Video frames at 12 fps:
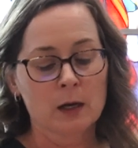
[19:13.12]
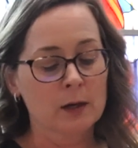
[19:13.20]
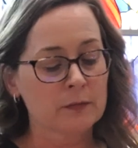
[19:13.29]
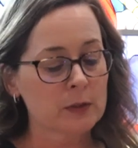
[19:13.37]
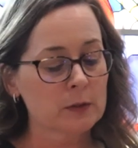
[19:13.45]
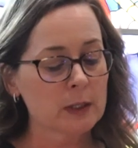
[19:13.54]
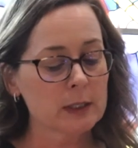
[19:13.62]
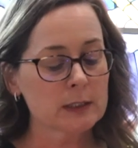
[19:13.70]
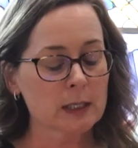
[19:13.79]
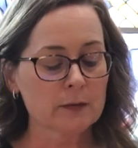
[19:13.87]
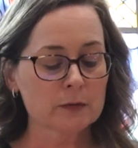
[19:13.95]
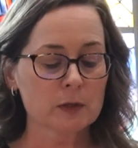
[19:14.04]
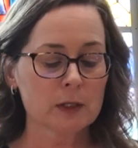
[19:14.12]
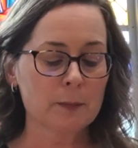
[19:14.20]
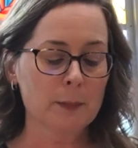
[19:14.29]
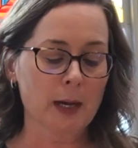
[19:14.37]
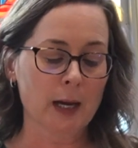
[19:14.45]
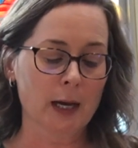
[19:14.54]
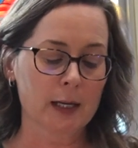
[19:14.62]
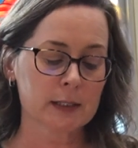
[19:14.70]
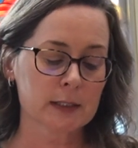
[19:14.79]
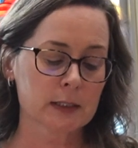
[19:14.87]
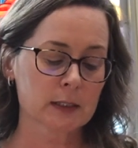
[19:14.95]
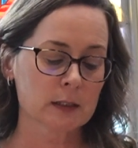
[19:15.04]
A few days after he
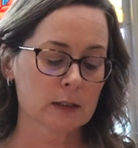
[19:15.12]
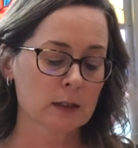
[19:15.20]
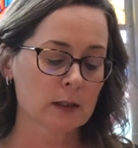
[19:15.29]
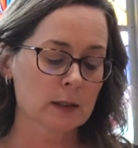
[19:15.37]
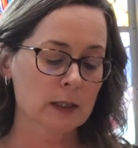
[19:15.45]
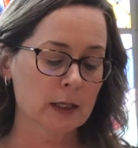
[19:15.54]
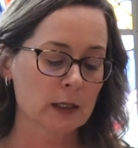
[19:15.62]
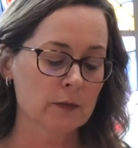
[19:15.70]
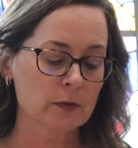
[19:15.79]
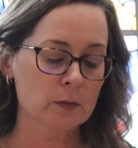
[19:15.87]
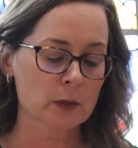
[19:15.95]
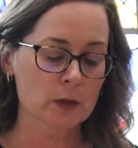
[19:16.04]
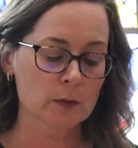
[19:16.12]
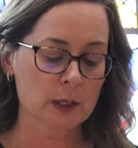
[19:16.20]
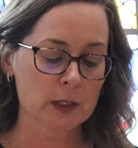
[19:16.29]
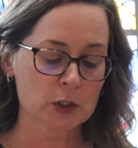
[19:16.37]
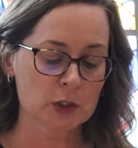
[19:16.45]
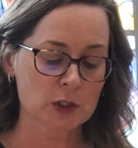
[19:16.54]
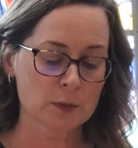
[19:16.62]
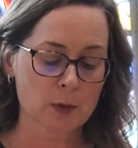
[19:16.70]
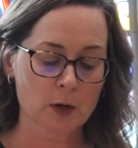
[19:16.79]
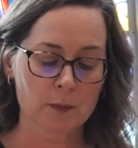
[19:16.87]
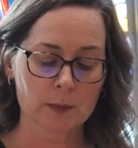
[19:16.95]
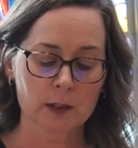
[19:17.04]
passed, the head of the recreation
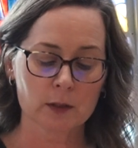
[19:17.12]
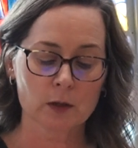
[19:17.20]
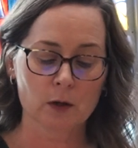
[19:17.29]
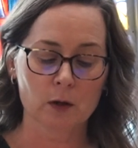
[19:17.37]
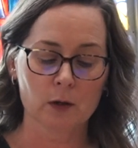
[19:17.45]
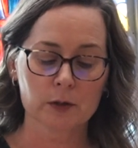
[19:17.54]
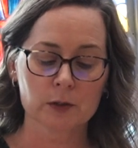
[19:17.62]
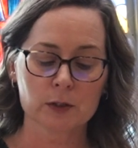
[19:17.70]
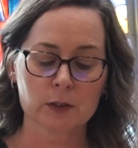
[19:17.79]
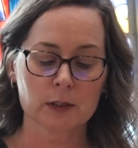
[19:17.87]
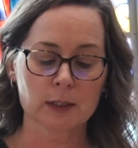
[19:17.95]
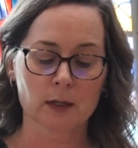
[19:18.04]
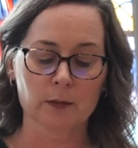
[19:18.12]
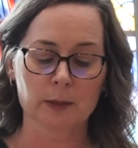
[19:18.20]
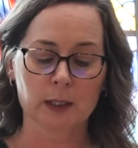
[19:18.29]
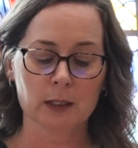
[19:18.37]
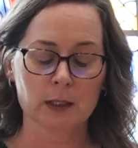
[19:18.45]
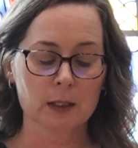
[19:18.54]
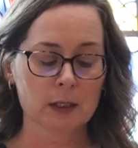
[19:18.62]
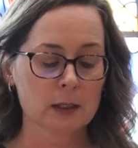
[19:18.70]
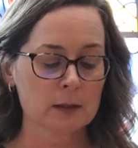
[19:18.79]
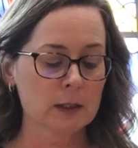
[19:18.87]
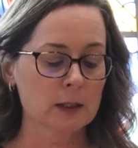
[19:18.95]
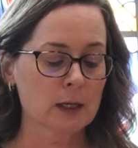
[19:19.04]
department called to tell me
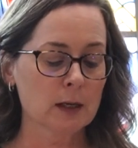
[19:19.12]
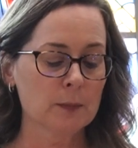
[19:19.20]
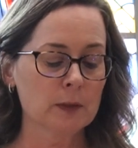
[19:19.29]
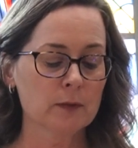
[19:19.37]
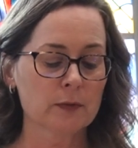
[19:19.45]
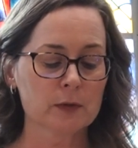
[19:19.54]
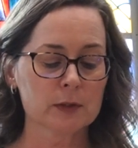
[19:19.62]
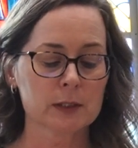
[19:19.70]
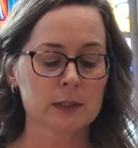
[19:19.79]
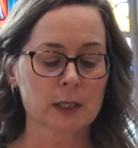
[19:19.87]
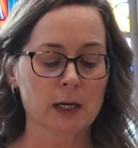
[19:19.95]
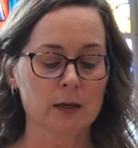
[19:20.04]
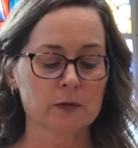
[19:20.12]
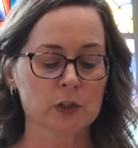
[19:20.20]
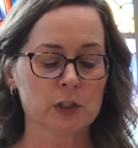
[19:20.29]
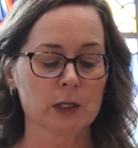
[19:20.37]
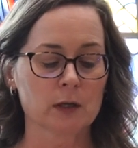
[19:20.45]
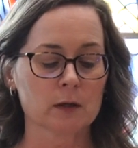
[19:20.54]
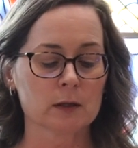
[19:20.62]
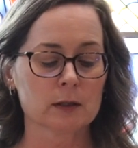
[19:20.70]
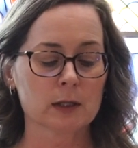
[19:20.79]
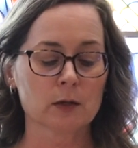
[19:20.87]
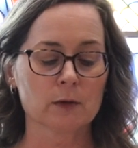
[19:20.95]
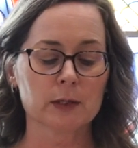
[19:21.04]
that a couple of her staff shared
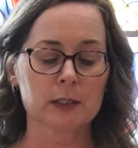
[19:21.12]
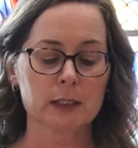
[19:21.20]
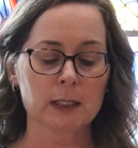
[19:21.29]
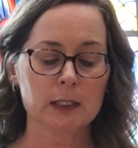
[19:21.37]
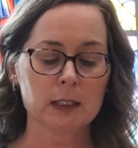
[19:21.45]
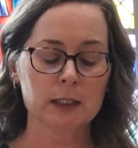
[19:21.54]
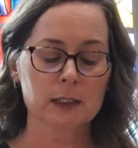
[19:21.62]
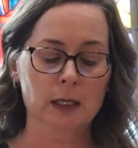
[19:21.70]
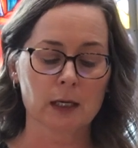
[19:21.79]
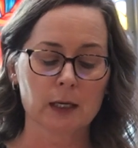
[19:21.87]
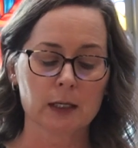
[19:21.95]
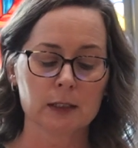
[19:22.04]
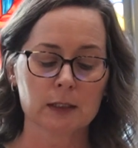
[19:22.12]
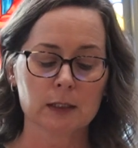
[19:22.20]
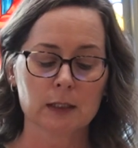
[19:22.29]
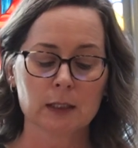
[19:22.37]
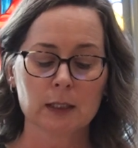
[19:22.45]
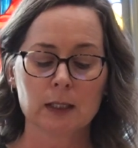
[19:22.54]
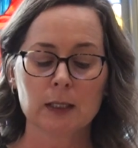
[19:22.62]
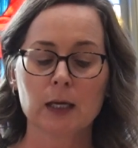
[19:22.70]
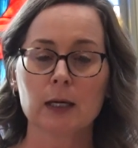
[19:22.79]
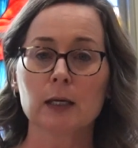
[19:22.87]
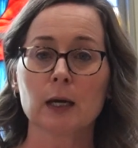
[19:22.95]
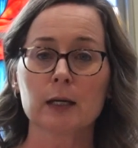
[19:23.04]
that on the day he died, he
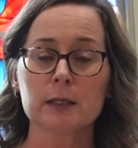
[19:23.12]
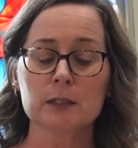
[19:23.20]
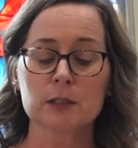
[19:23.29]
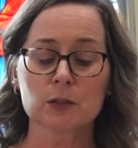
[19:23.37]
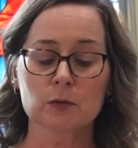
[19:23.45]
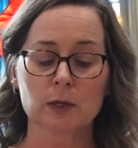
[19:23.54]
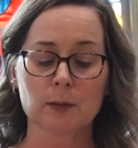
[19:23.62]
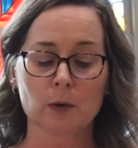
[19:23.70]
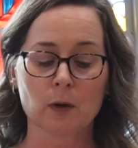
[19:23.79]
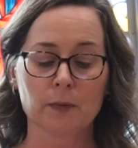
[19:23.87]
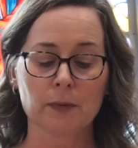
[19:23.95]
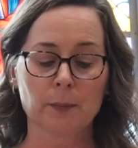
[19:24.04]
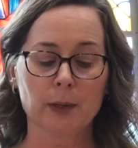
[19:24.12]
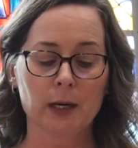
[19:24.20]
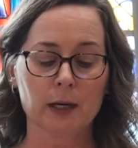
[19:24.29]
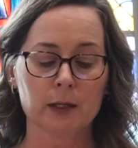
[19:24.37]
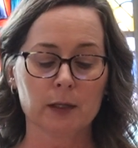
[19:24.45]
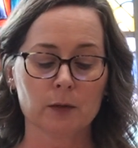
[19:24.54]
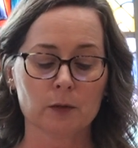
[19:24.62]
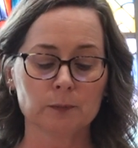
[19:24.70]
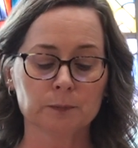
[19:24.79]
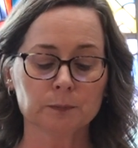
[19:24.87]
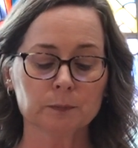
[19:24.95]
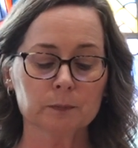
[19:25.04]
had ice cream on the patio,
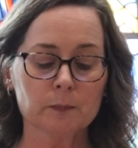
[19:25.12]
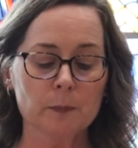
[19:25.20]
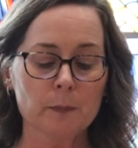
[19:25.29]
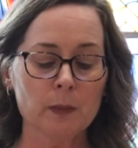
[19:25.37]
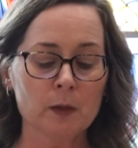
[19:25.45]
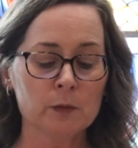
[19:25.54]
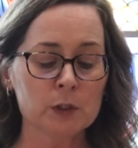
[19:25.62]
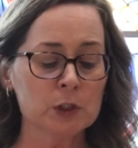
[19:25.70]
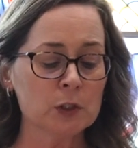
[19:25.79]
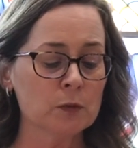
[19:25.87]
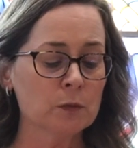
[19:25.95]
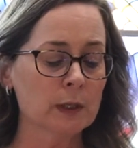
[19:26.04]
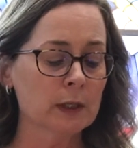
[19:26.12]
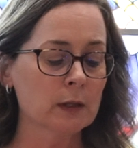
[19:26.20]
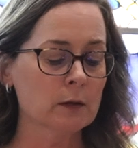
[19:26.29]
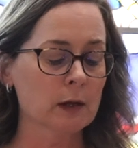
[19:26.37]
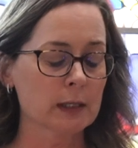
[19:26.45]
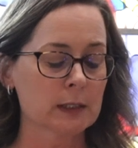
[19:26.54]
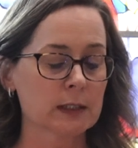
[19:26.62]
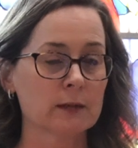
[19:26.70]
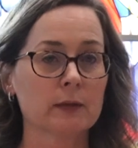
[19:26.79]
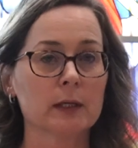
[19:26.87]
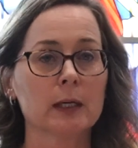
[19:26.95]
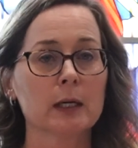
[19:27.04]
which is a regular
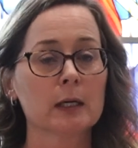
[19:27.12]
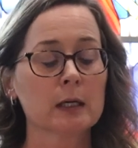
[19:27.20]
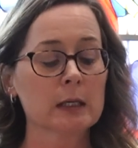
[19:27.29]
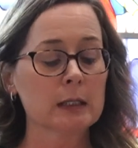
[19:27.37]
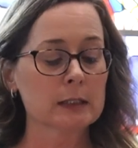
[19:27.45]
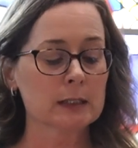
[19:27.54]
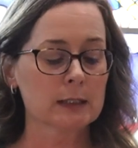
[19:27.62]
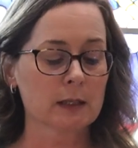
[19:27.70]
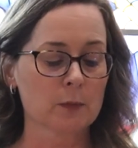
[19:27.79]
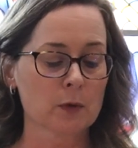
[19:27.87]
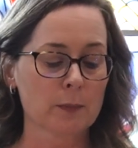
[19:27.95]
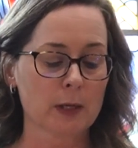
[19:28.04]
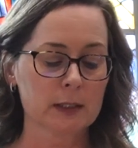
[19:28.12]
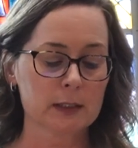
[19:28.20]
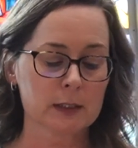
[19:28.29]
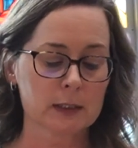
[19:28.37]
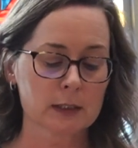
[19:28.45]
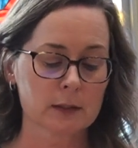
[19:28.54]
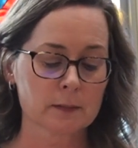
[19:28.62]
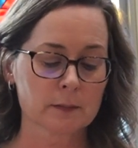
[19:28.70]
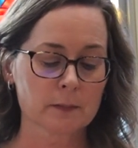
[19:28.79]
activity in summer months.